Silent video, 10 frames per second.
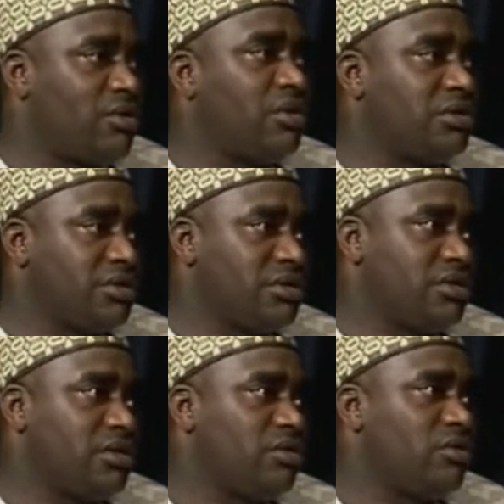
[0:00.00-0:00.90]

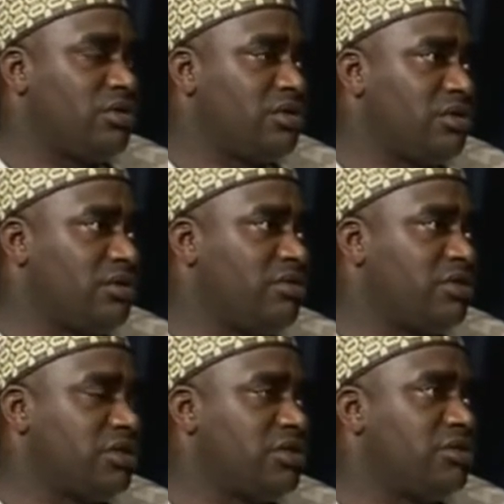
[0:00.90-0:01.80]
consistent with the
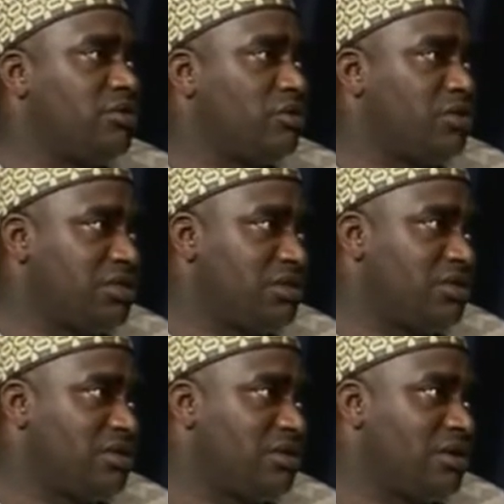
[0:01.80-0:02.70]
budgetary
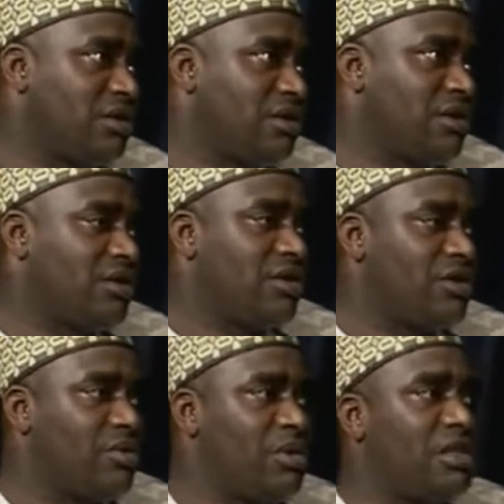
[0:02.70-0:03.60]
provision,
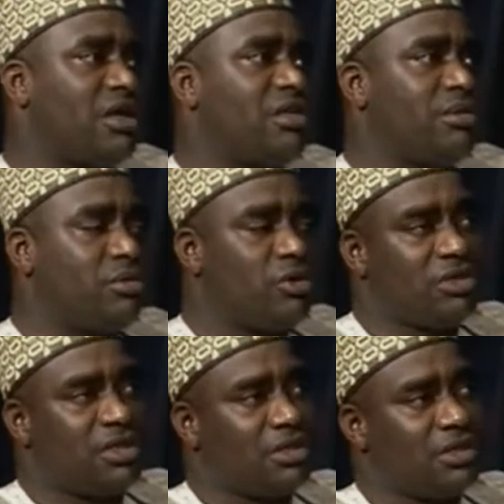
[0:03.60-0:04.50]
whether the
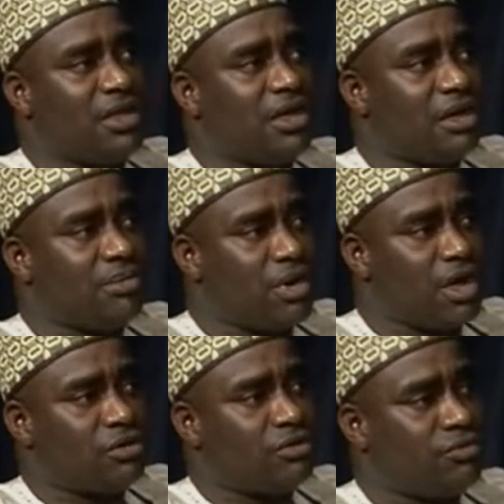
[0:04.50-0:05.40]
projects are
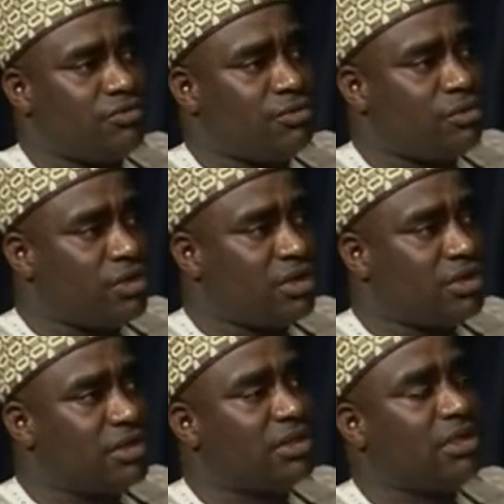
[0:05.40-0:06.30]
part of
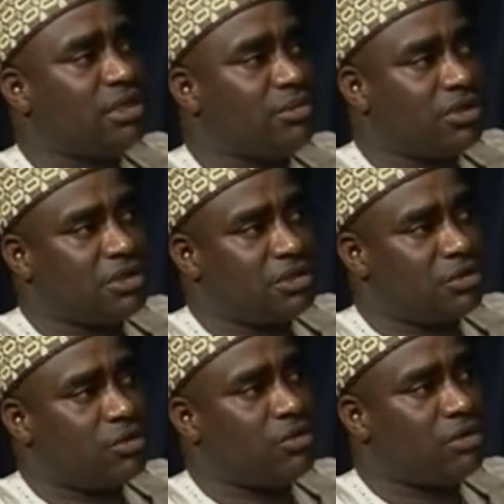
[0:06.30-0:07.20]
what is in the
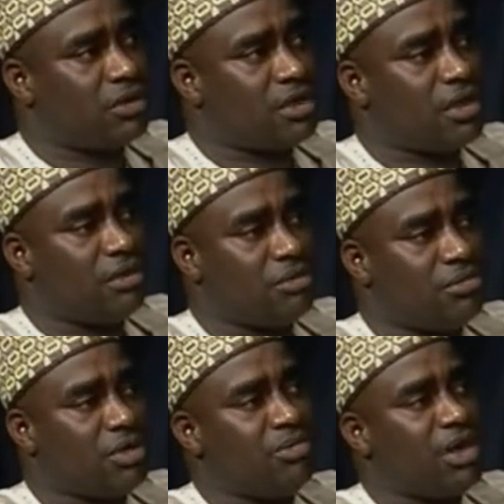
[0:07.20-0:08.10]
budget or can
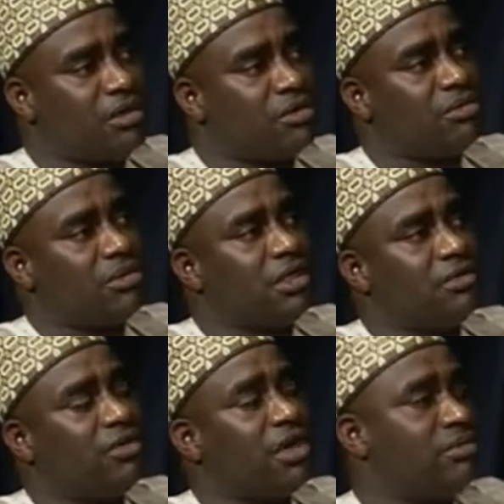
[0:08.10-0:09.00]
be part of the
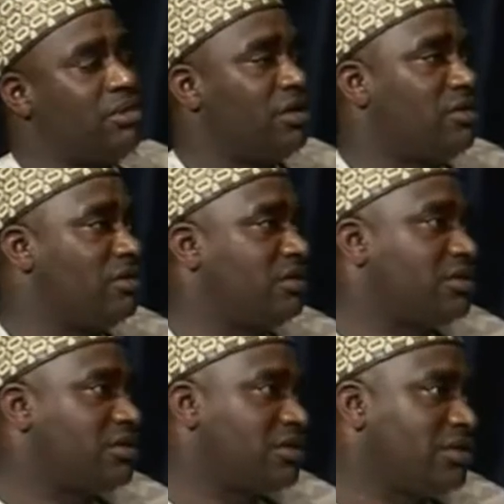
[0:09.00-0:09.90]
defined
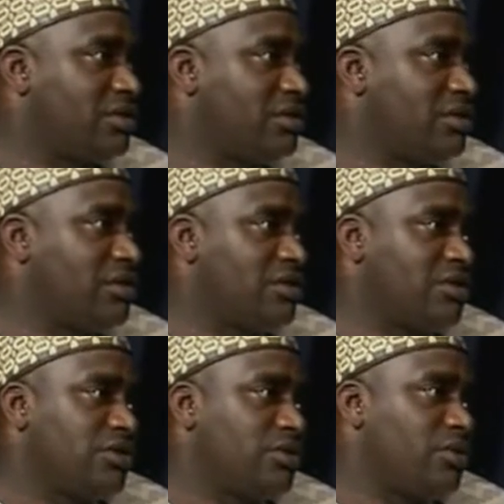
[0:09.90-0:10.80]
priorities.
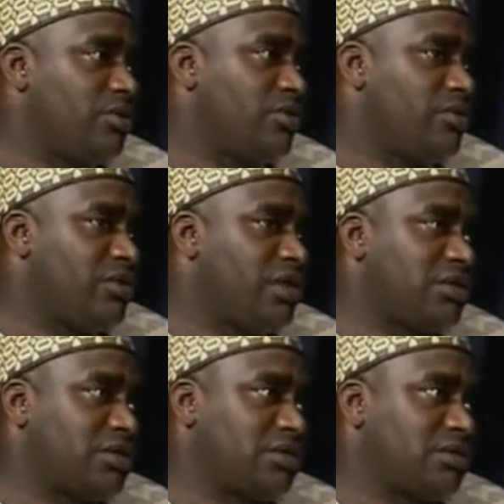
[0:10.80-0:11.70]
So
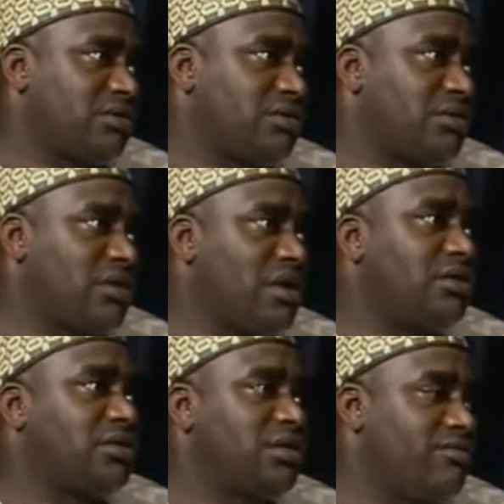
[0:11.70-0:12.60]
it's
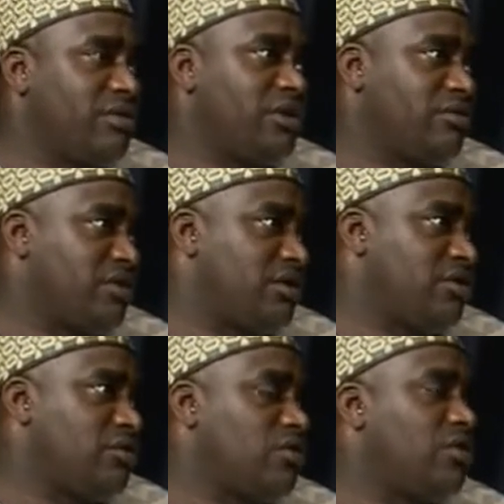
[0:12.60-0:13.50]
a very,
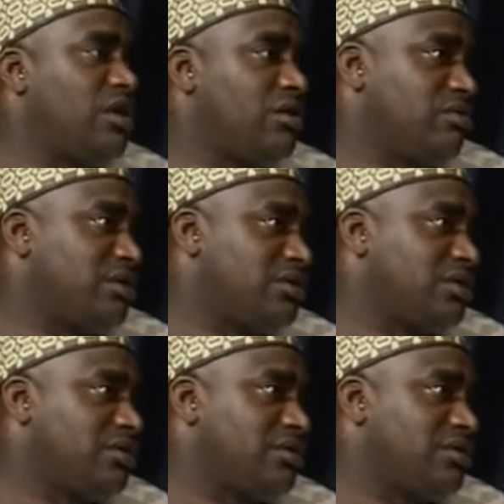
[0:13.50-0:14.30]
very good collaboration.